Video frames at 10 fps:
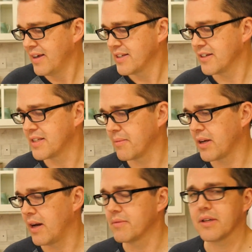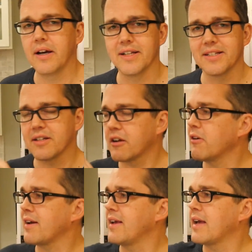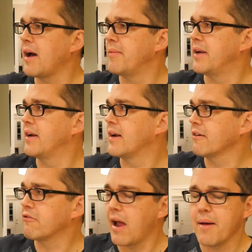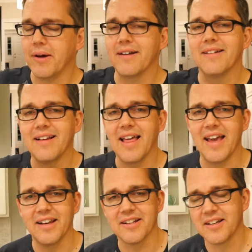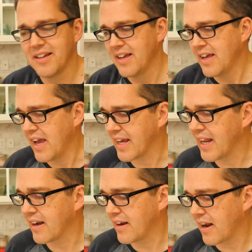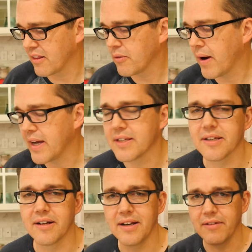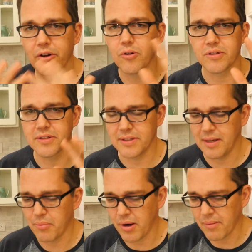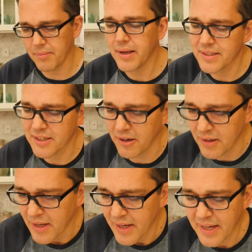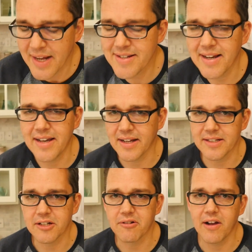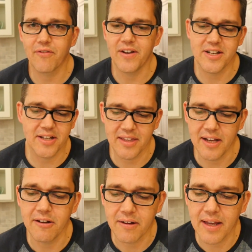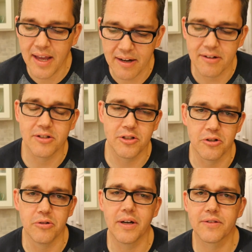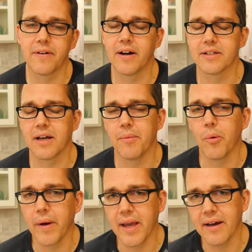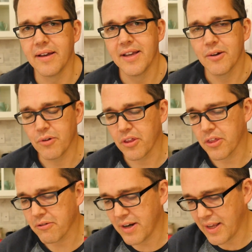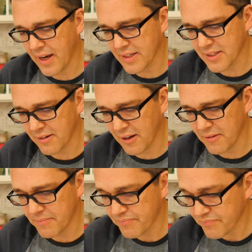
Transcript: So sometimes I just quickly come and grab it, land it, and get it out of the way so it never causes any problem. And so catch landing is a great feature that you cannot do, as far as I'm aware, with a 3DR Solo.